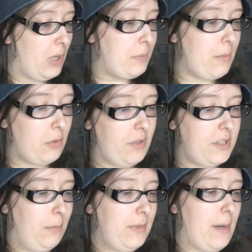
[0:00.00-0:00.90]
when my
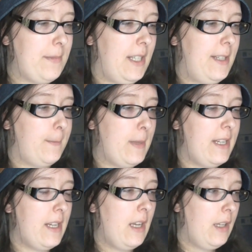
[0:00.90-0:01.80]
brother sometimes hears
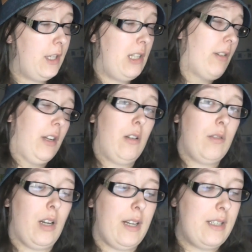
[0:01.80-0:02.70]
me doing a
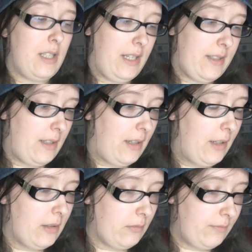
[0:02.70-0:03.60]
vlog, he says,
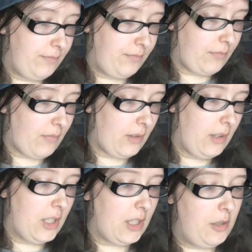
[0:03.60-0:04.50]
oh,
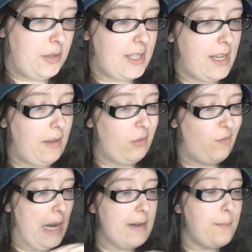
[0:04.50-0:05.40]
you
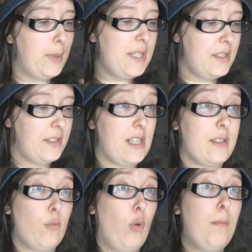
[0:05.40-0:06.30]
sound very business
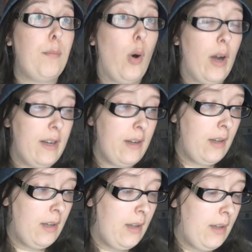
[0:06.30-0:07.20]
at one point.
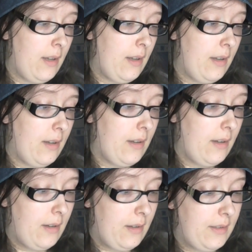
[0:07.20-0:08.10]

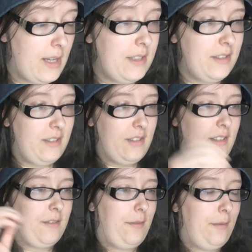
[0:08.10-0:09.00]
Then
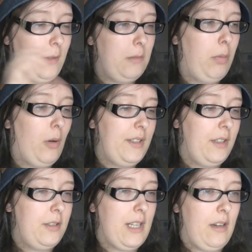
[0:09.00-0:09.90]
one
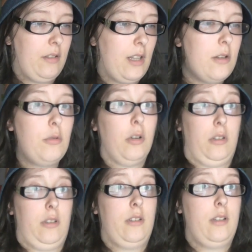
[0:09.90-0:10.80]
point you sound
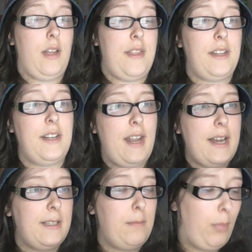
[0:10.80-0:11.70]
local, and then the
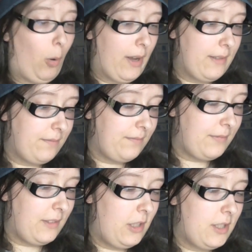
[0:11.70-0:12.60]
next point
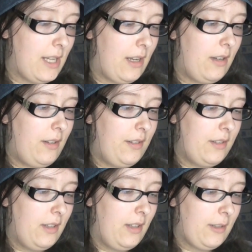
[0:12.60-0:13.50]
you
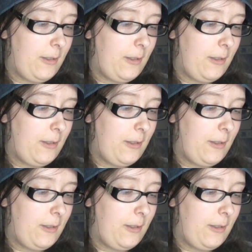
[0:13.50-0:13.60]
sound